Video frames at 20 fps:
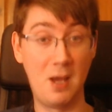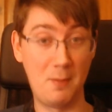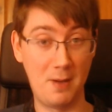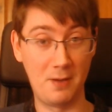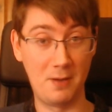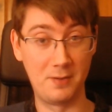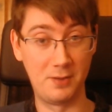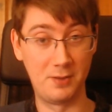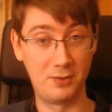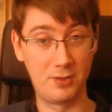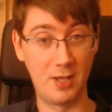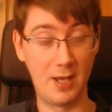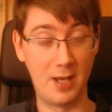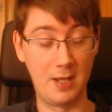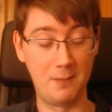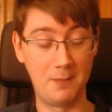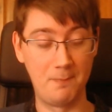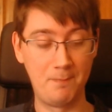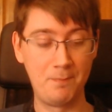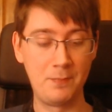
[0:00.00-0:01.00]
this game.
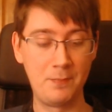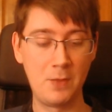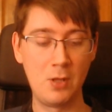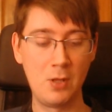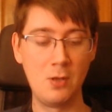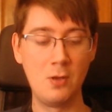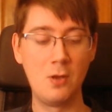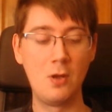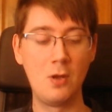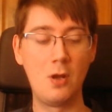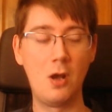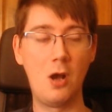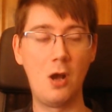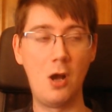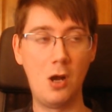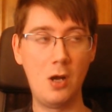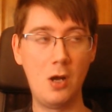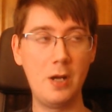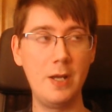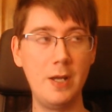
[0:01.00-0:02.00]

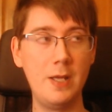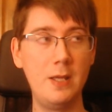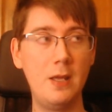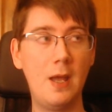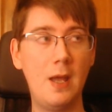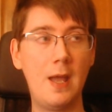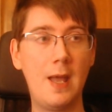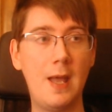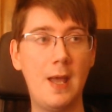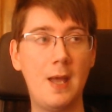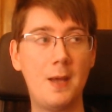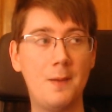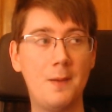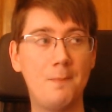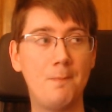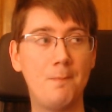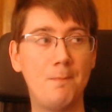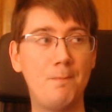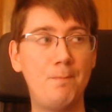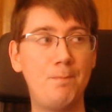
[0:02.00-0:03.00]
I am
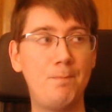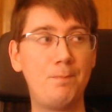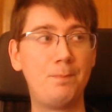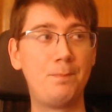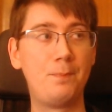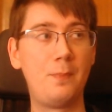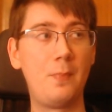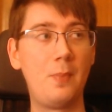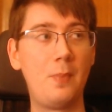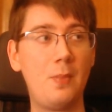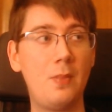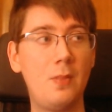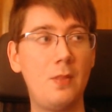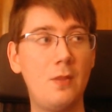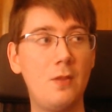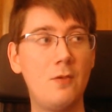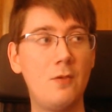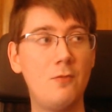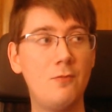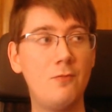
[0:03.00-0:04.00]

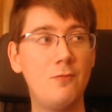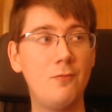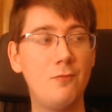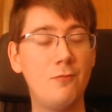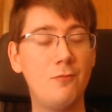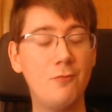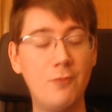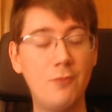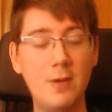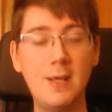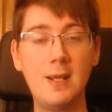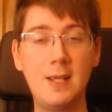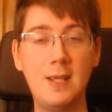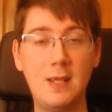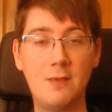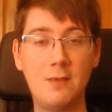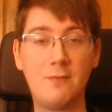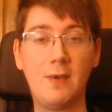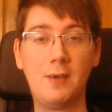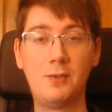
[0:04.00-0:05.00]
really
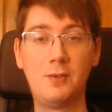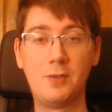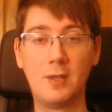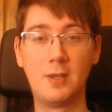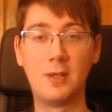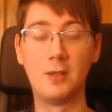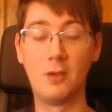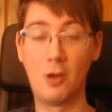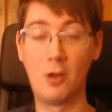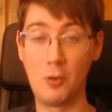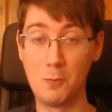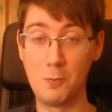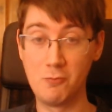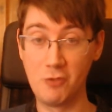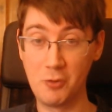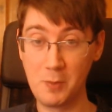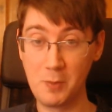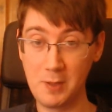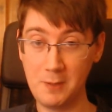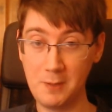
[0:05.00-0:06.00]
invested in
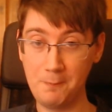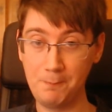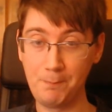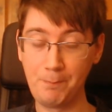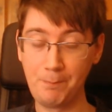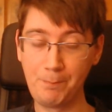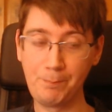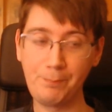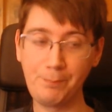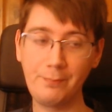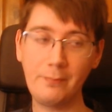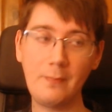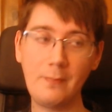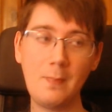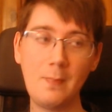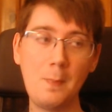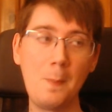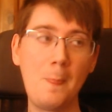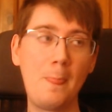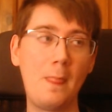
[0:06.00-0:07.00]
homebrewing,
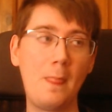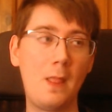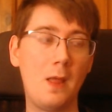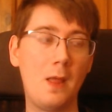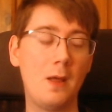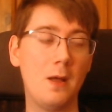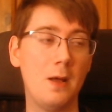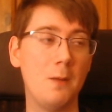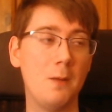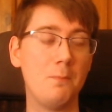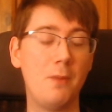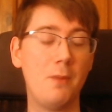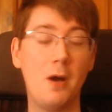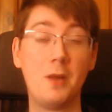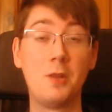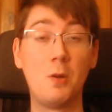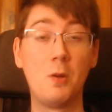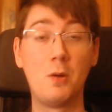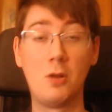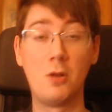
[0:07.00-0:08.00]
but I know a
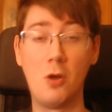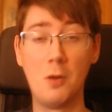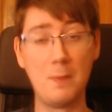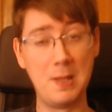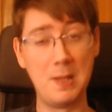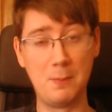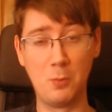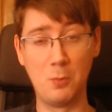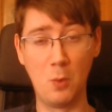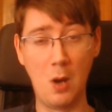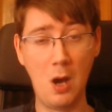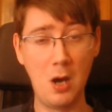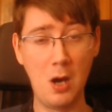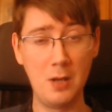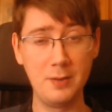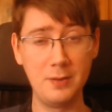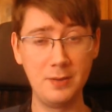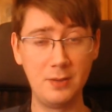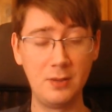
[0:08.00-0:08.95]
lot of people aren't,